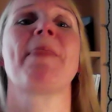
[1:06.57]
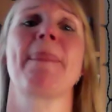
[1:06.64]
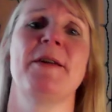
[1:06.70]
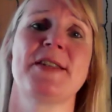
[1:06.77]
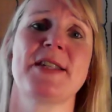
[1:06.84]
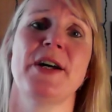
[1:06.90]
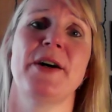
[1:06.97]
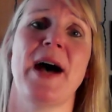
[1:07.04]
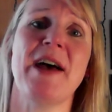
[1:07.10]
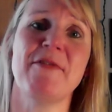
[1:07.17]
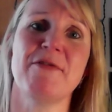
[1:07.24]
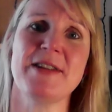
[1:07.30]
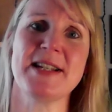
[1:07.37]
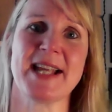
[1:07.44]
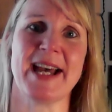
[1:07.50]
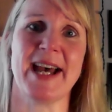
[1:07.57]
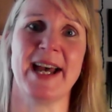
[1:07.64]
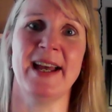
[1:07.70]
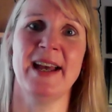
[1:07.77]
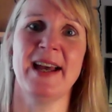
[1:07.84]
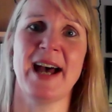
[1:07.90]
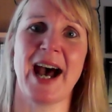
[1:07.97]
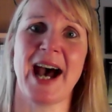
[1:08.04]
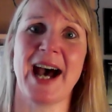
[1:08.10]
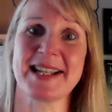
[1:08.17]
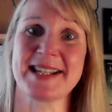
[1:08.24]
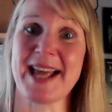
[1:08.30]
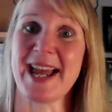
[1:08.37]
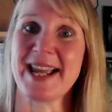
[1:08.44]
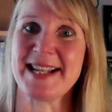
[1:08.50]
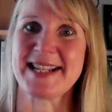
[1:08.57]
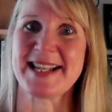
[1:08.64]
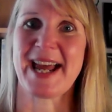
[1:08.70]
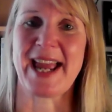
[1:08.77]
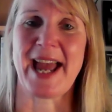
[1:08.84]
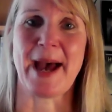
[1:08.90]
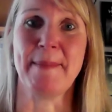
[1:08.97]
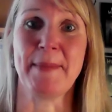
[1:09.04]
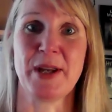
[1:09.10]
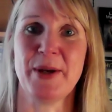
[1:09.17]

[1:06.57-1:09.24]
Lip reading: So every day at 8 a.m.